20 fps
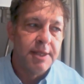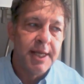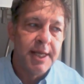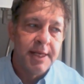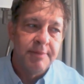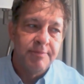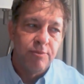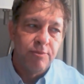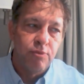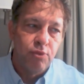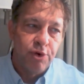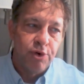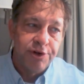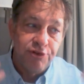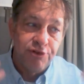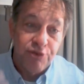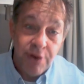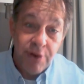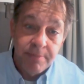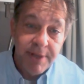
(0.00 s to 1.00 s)
and then
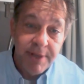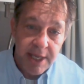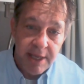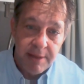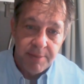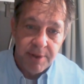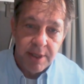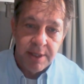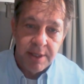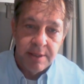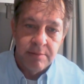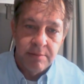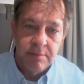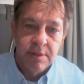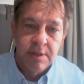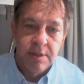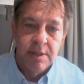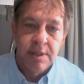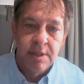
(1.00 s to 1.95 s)
when Trump came in,